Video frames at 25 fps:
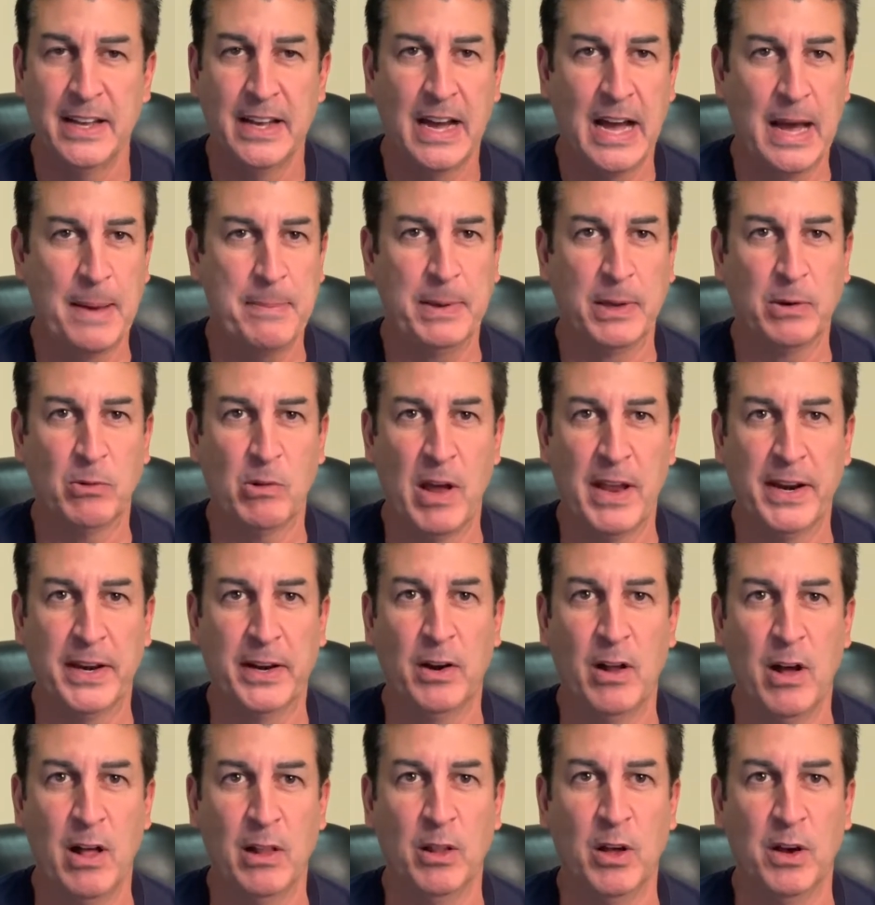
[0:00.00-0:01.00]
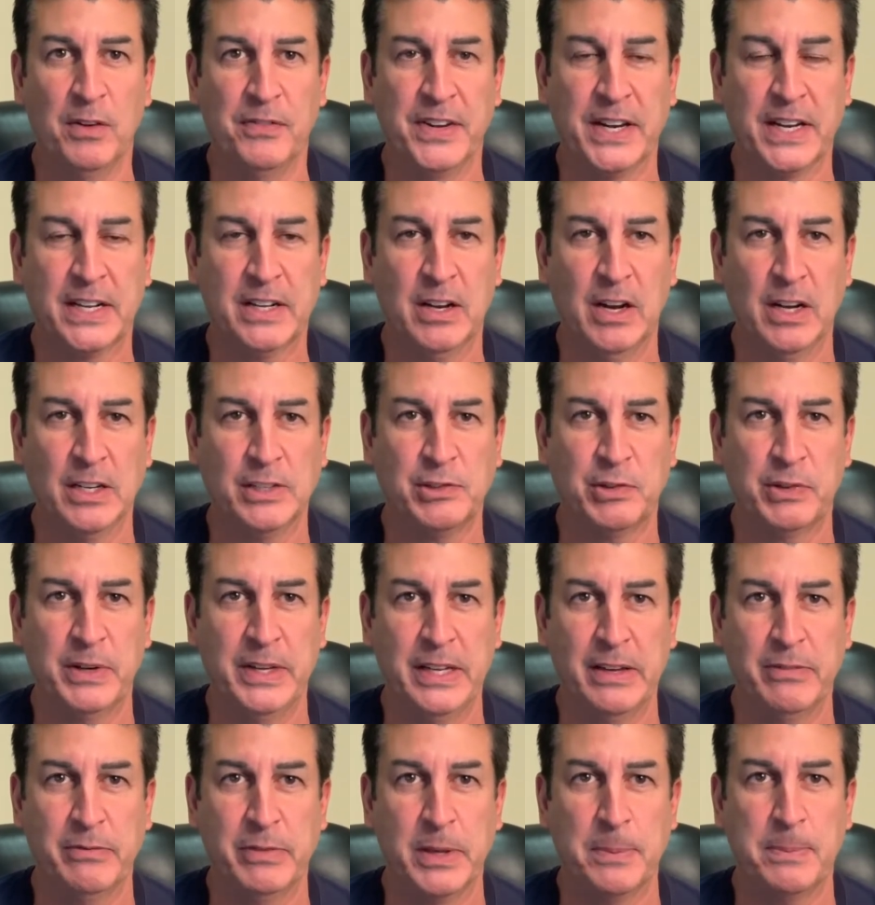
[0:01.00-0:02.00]
I've been running all over the
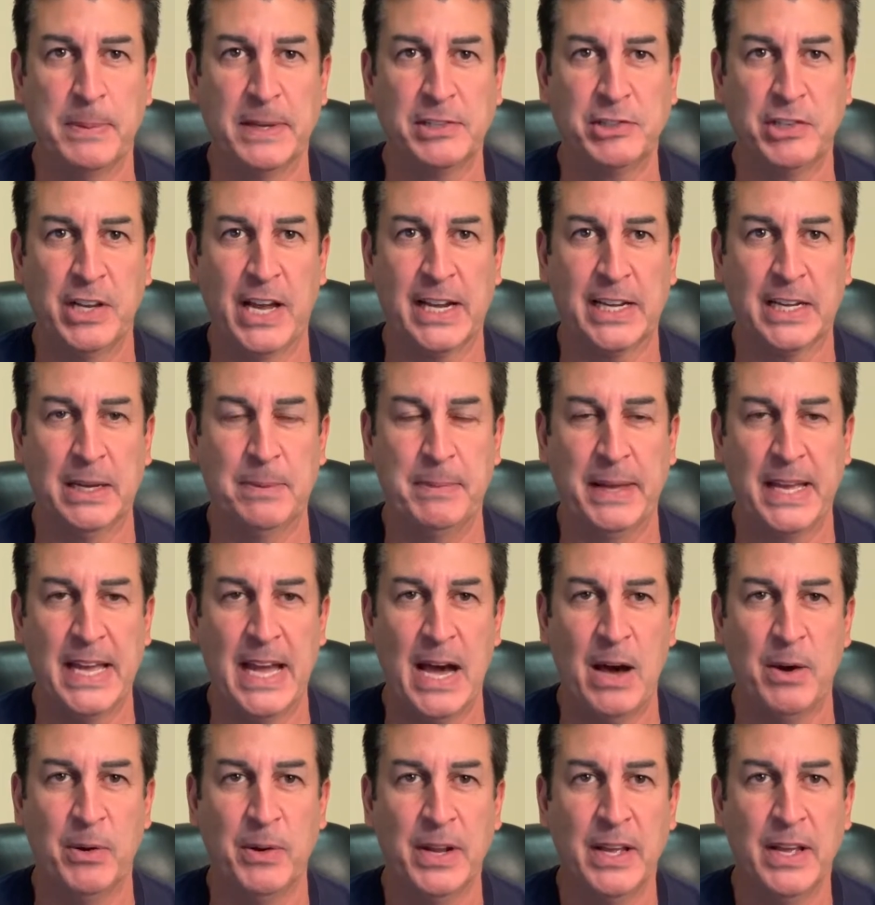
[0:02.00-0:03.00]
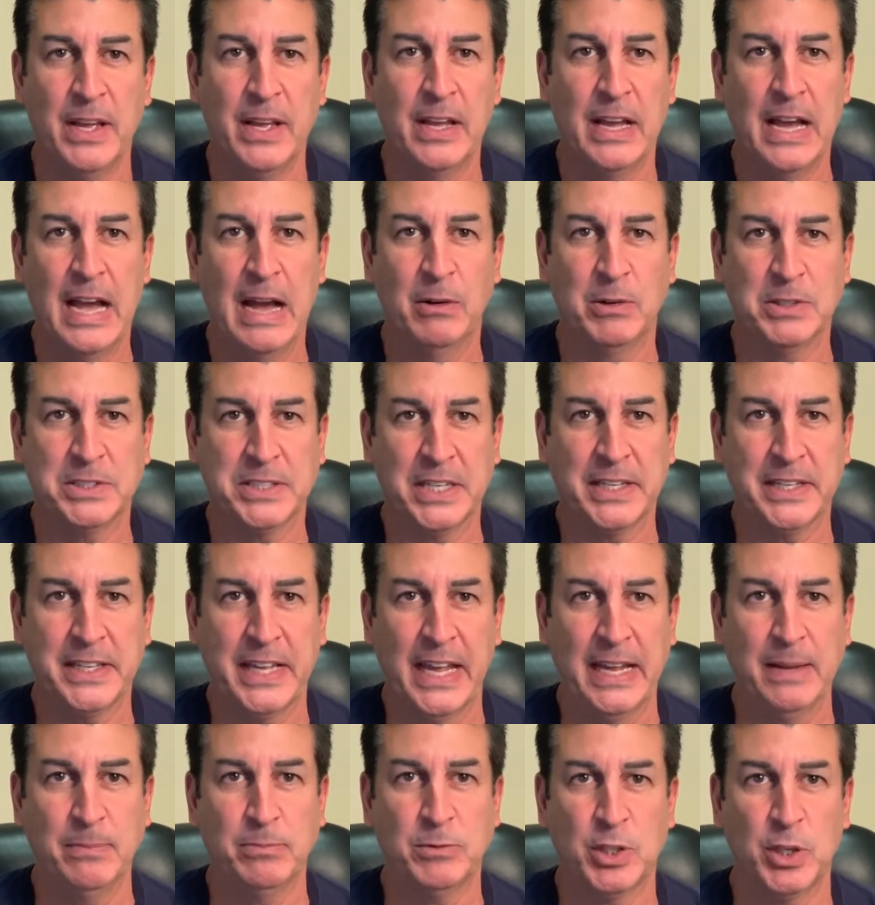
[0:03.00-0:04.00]
country. If you've been checking me out, I was at
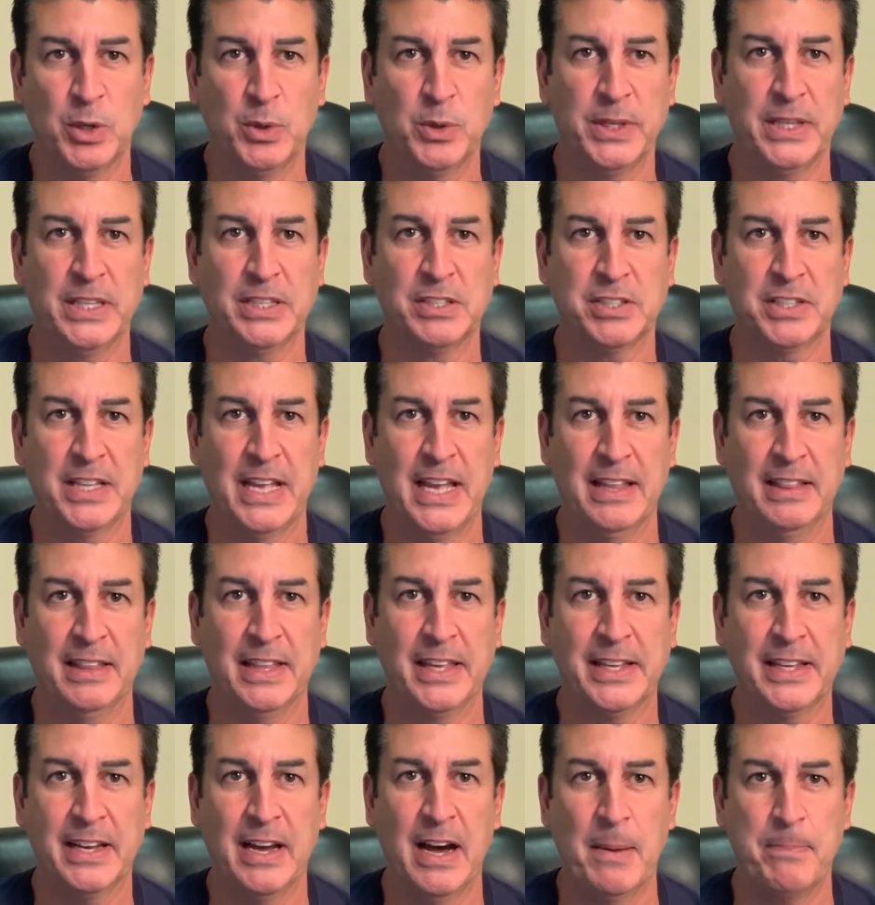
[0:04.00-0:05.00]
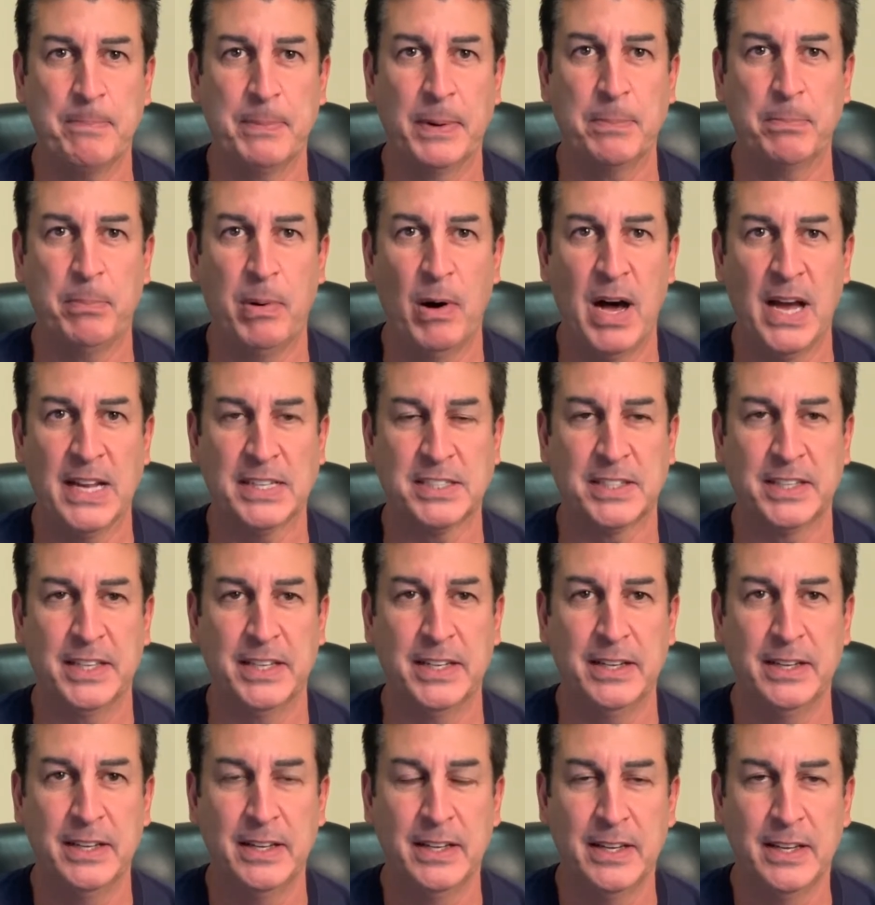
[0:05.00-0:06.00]
game two of the Stanley Cup in
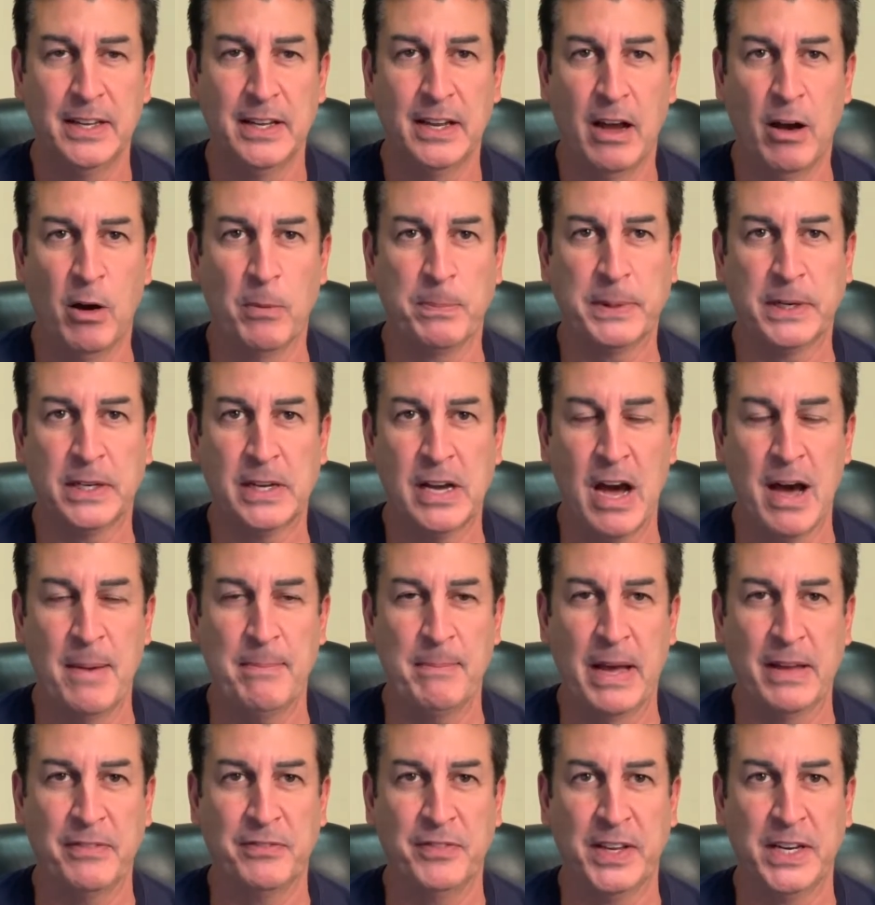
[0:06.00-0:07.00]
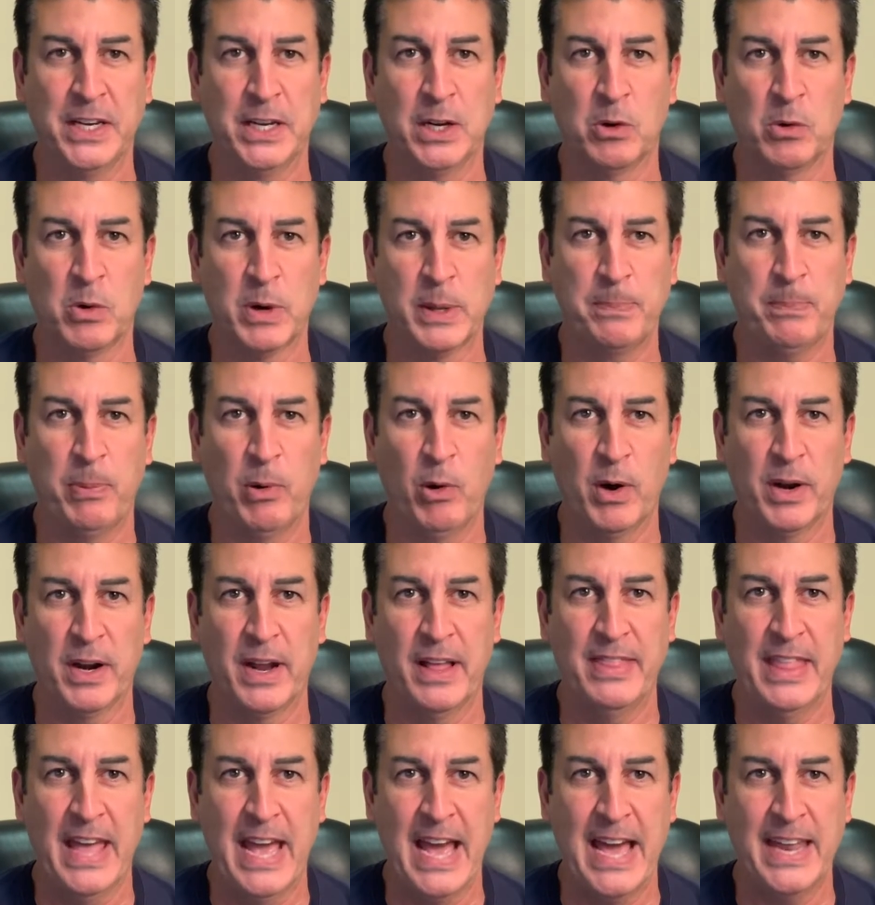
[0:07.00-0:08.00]
Boston. I hope you caught my video report
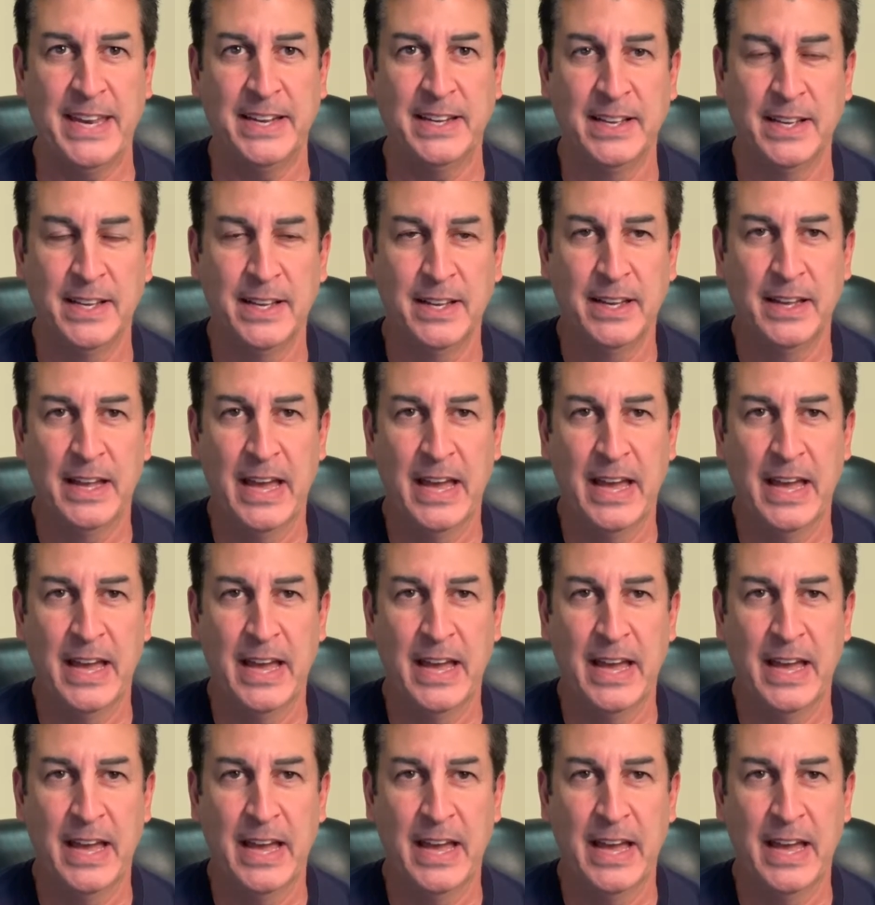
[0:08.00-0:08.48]
on that.